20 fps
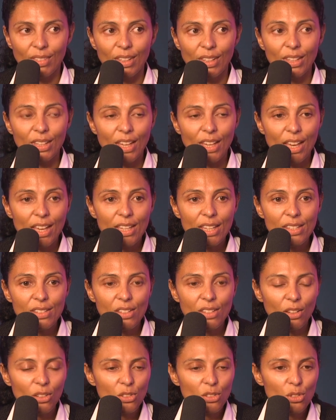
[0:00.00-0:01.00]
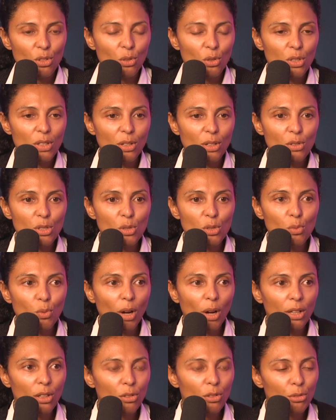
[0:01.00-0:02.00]
Yes. So there is
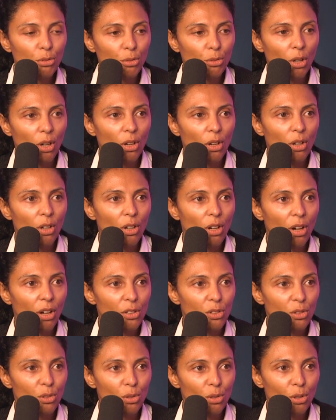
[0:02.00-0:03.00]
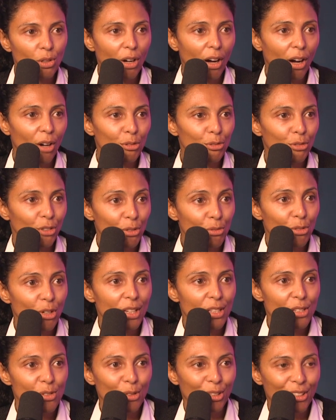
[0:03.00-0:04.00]
one of, our
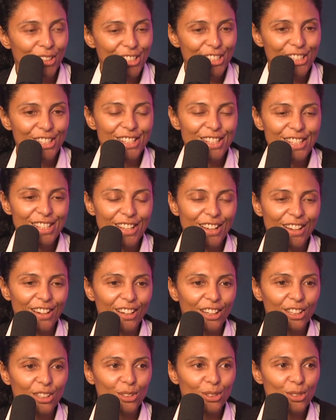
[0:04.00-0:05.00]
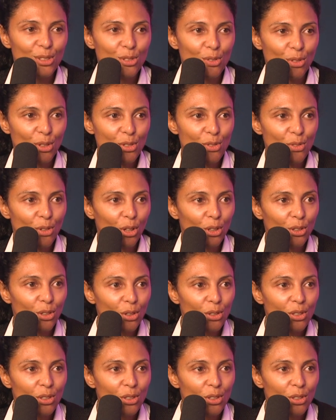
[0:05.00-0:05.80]
favorites, which is called TransferGo.